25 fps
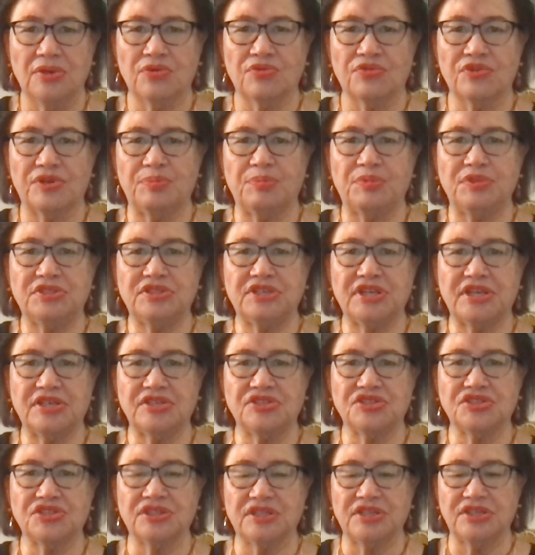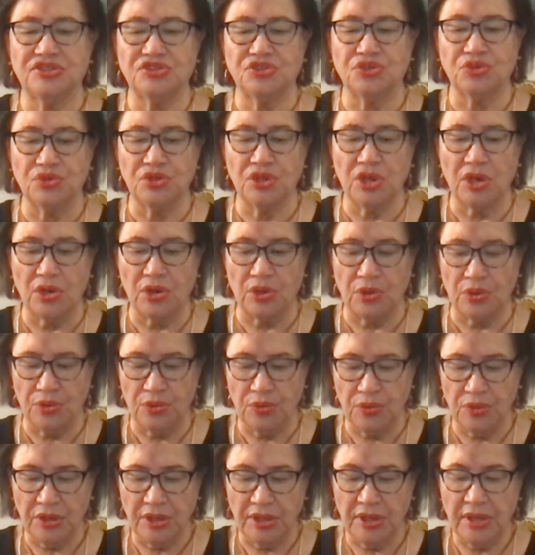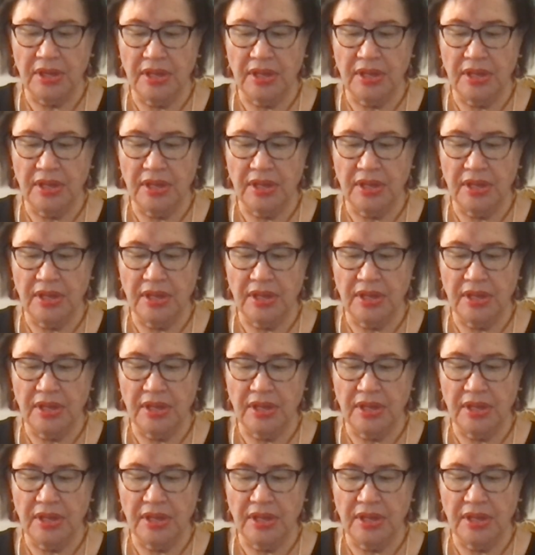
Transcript: reputation, as you know,